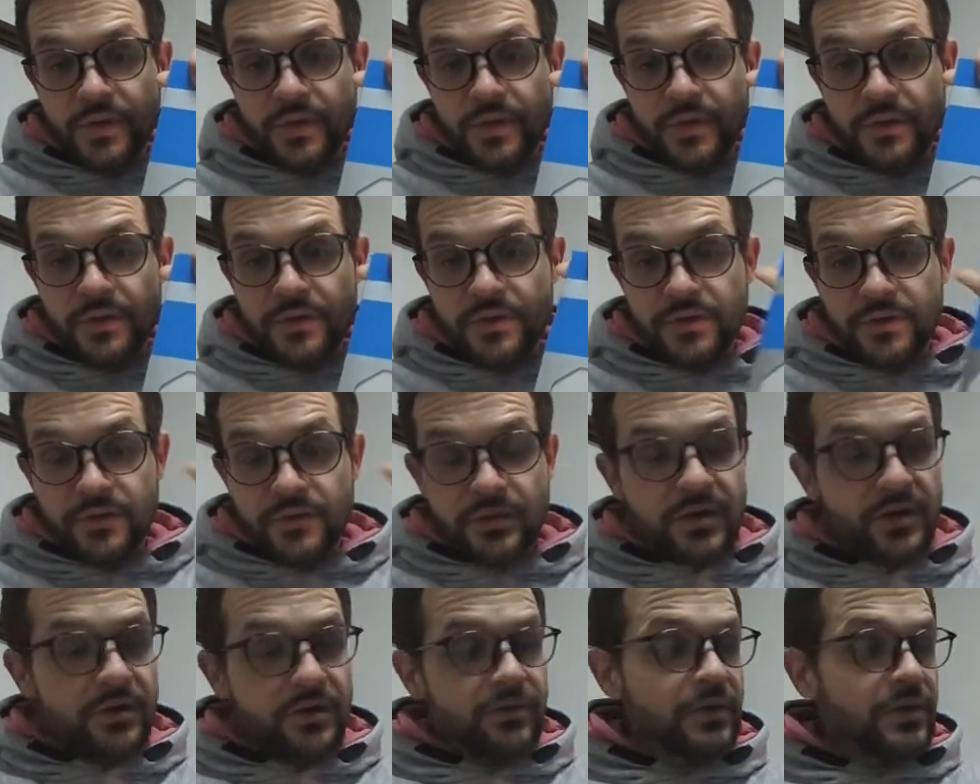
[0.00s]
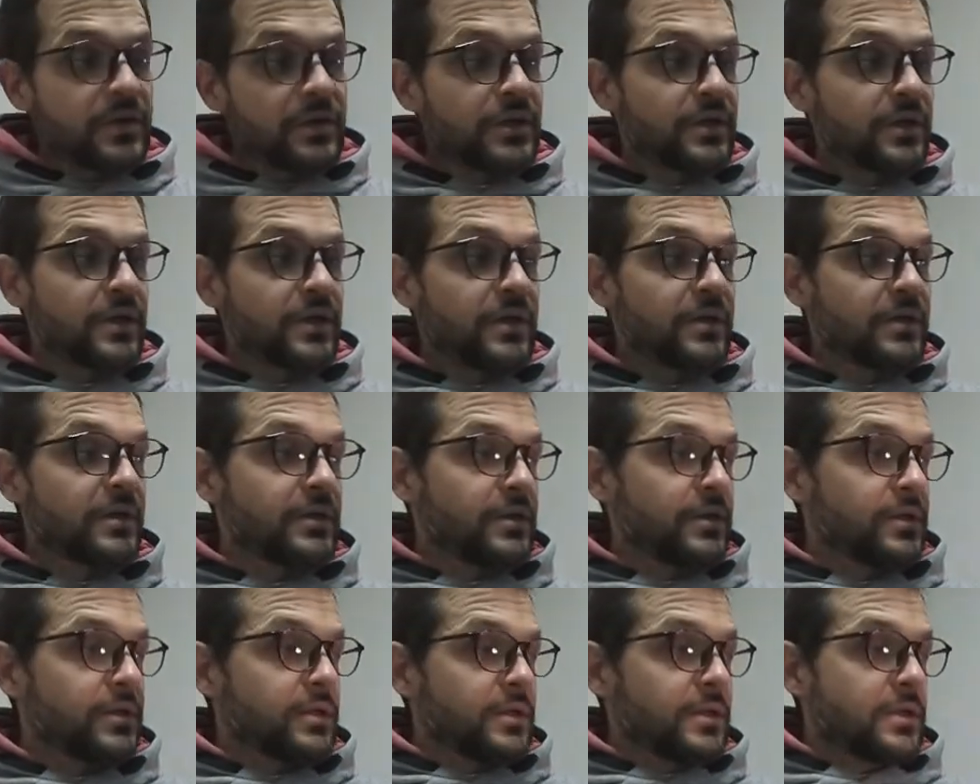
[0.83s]
So currently
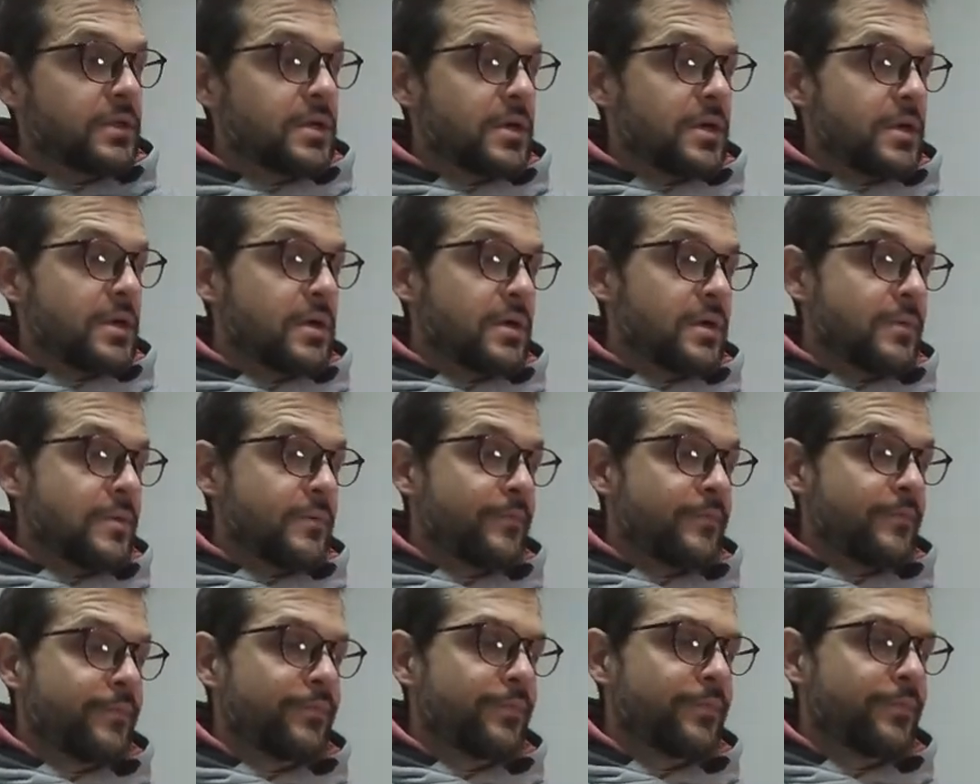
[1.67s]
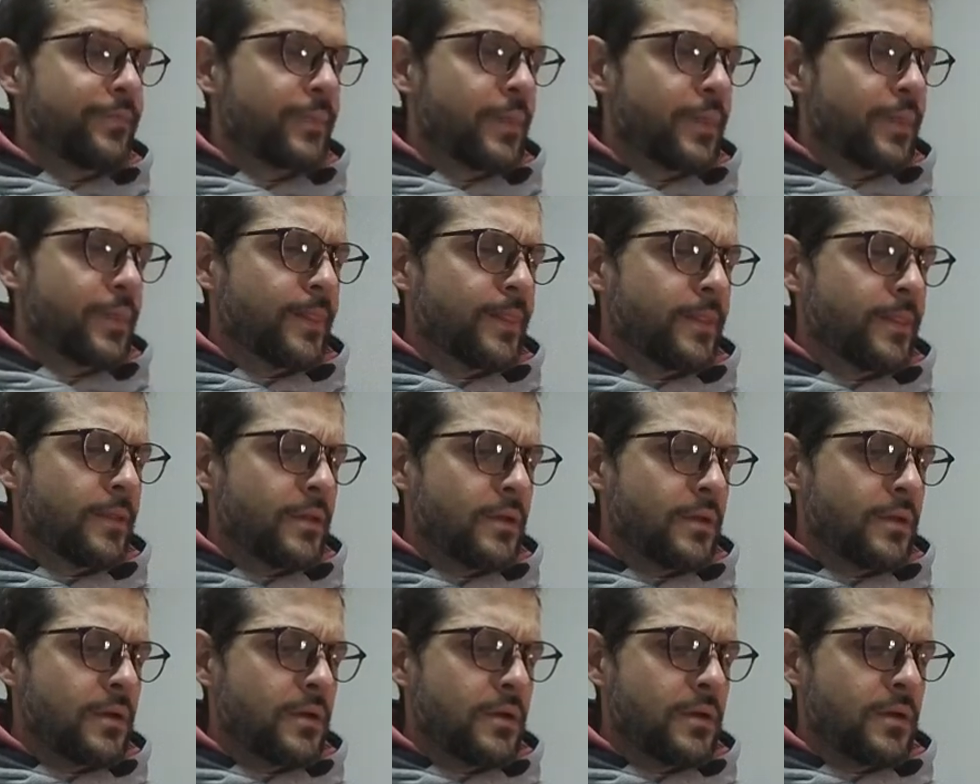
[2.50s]
I'm
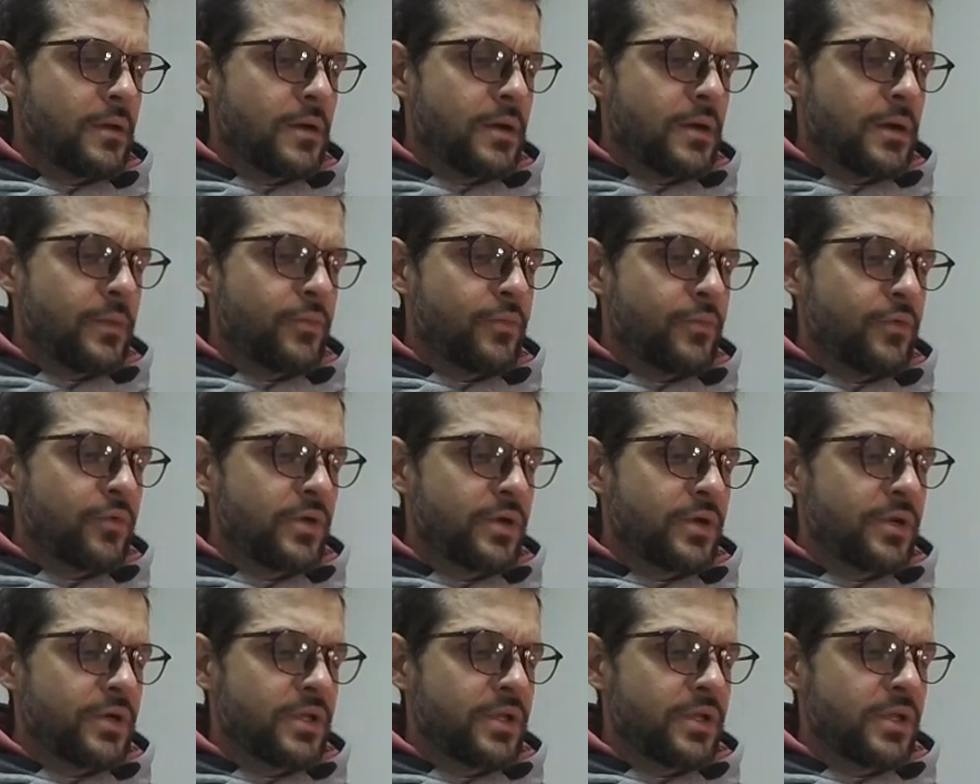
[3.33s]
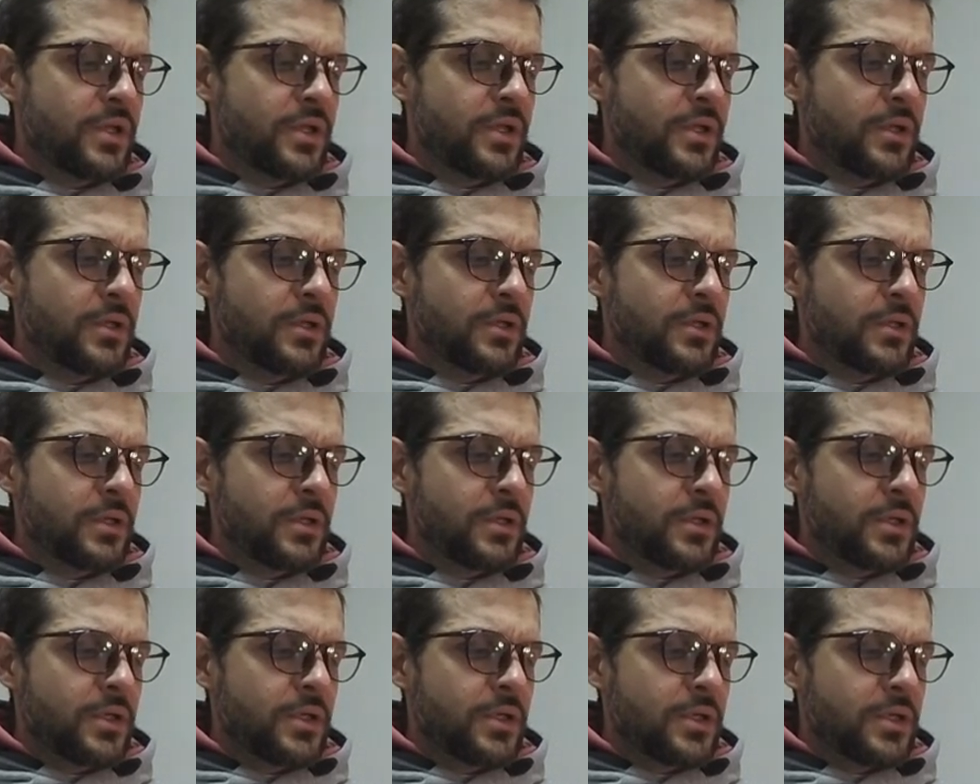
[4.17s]
running
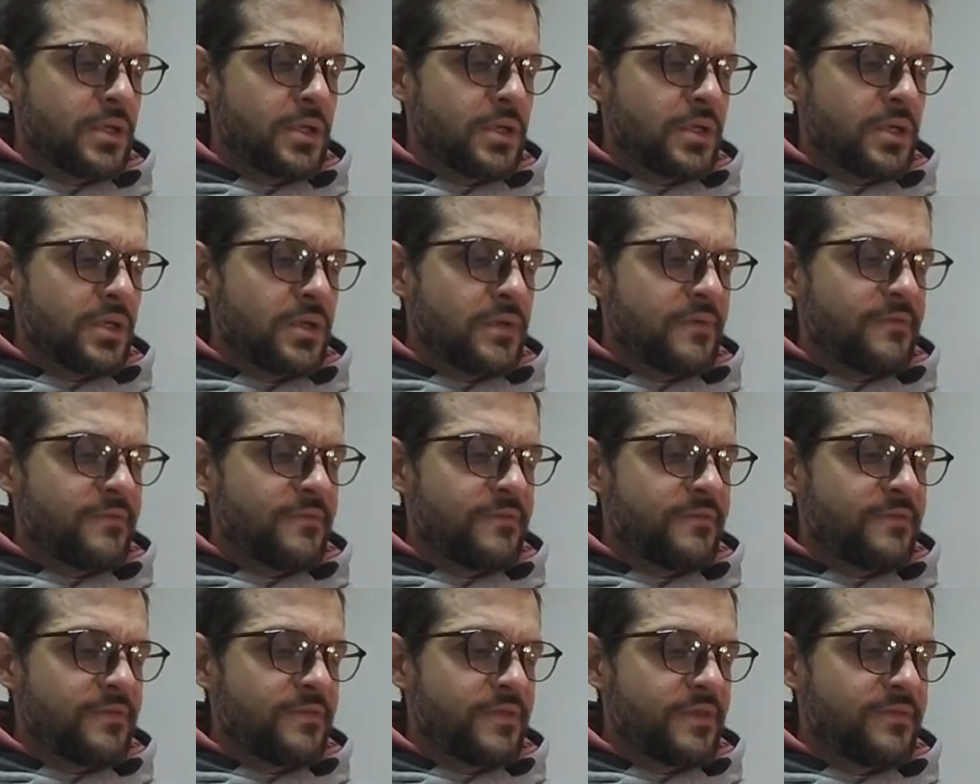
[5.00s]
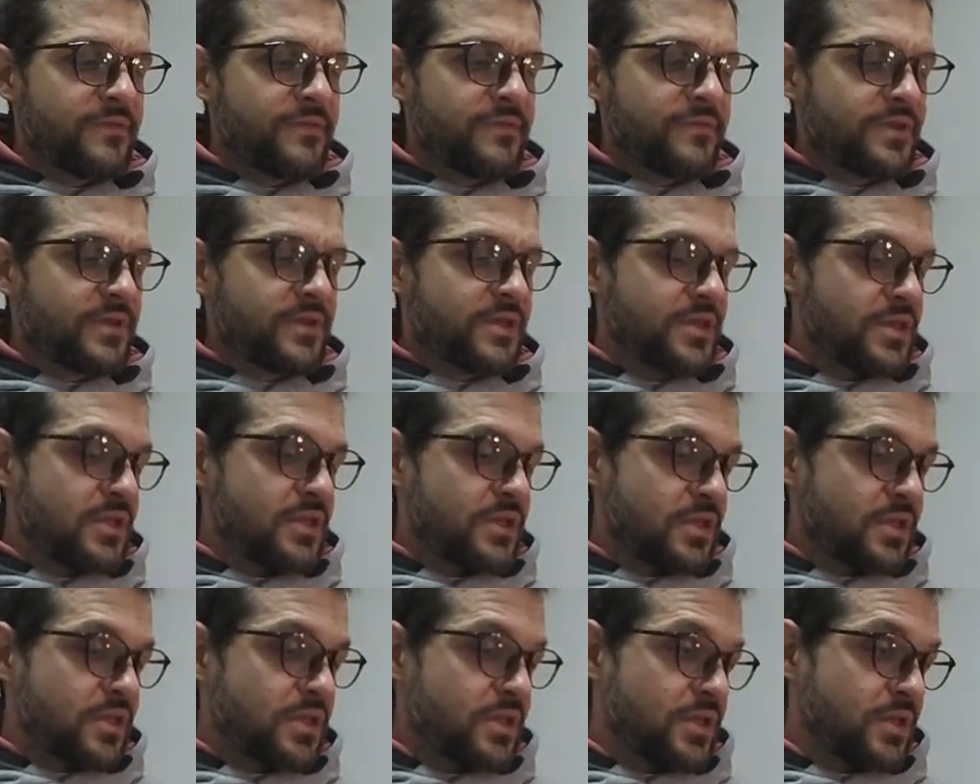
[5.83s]

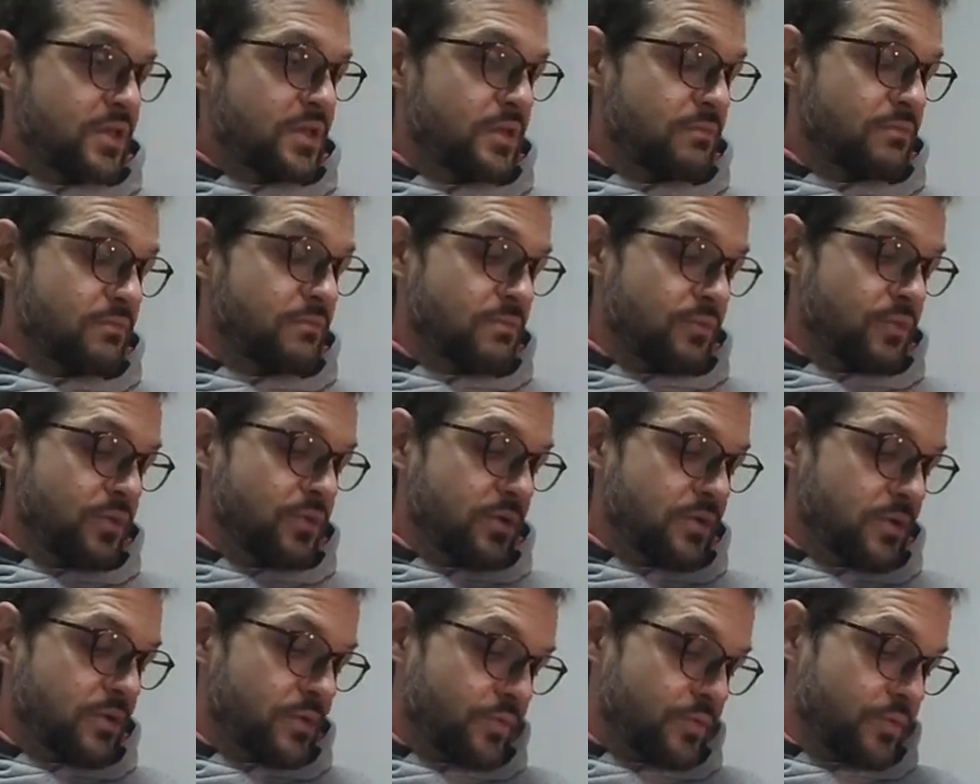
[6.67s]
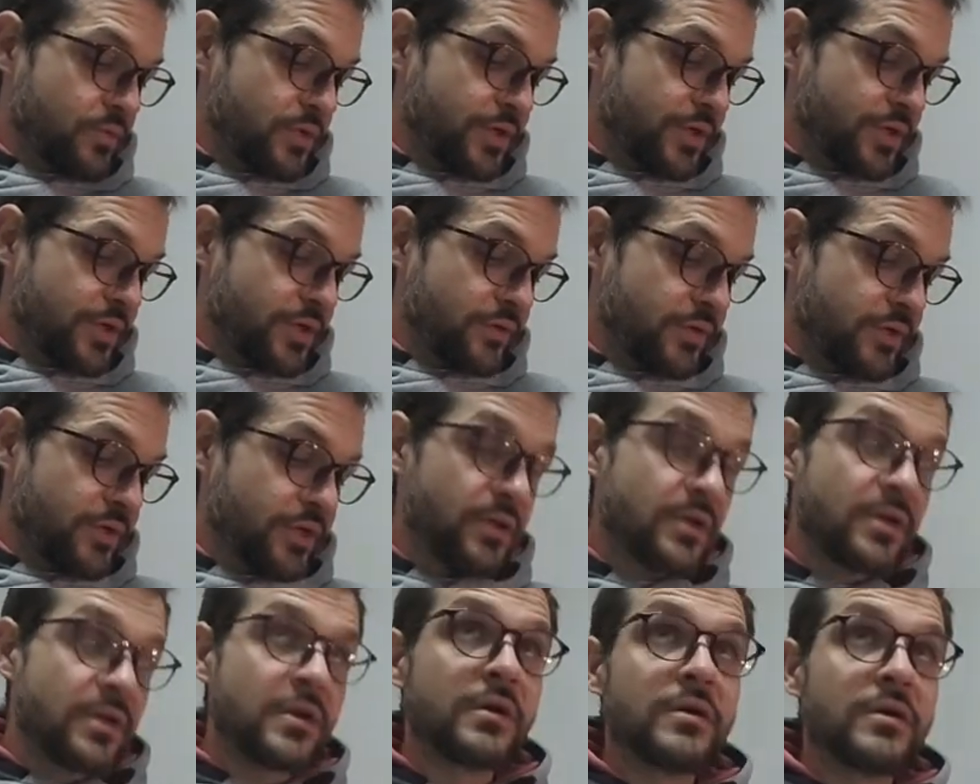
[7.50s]
50, what am I running right
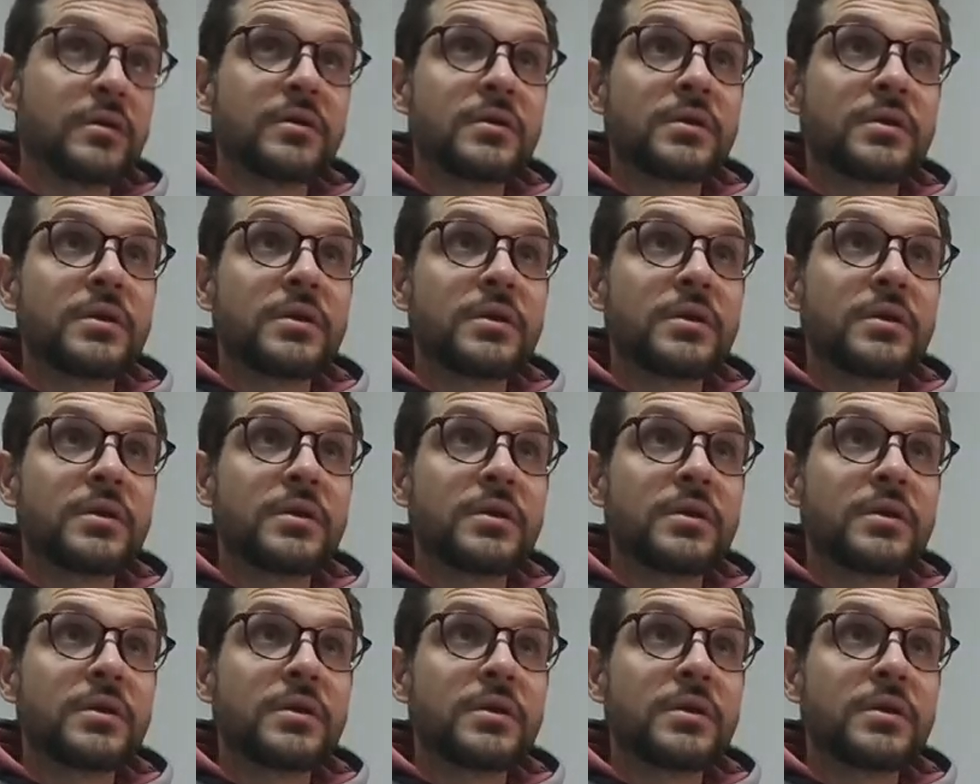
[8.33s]
now?